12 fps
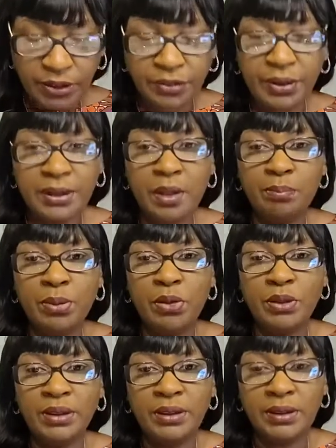three
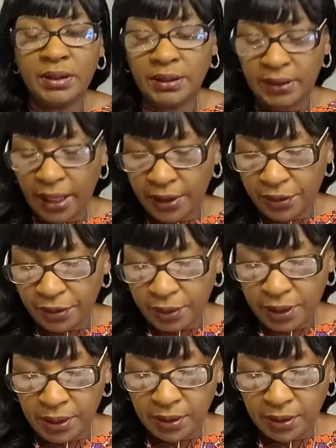components to this A3,